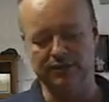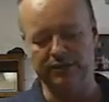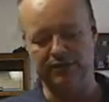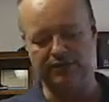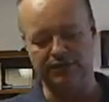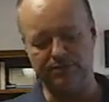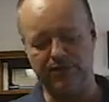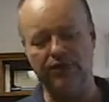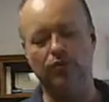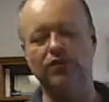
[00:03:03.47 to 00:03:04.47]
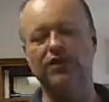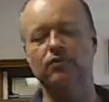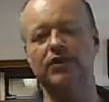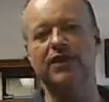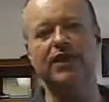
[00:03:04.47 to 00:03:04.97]
because by holding it in
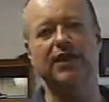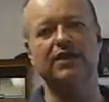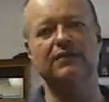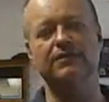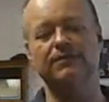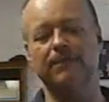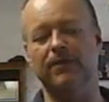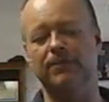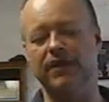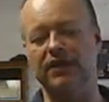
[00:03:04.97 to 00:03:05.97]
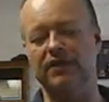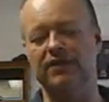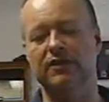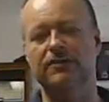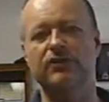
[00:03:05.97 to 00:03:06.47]
one hand, okay,
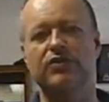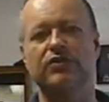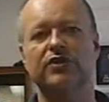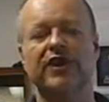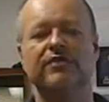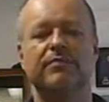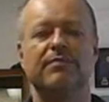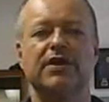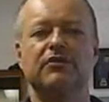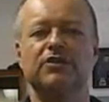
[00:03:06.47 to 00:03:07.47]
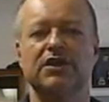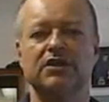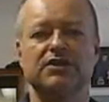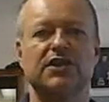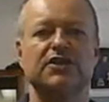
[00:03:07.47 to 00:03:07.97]
you're going to have a better
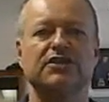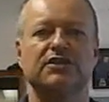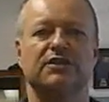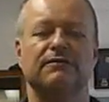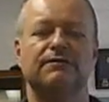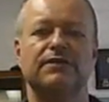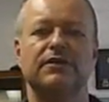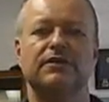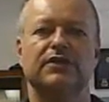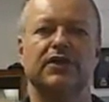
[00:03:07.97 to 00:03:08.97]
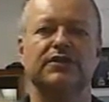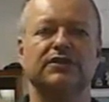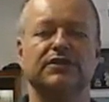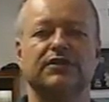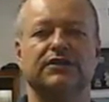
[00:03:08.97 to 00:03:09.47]
sensation and feel
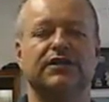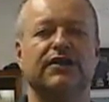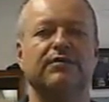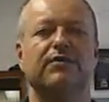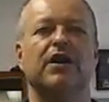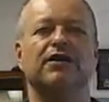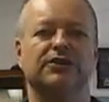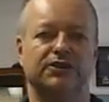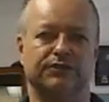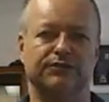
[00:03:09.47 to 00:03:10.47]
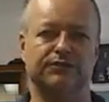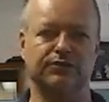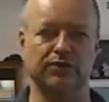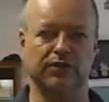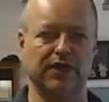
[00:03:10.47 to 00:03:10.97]
as to how the mind shifts,
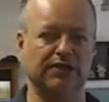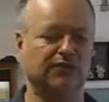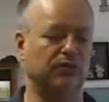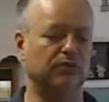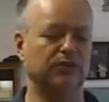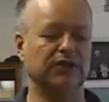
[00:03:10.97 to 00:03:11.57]
okay? So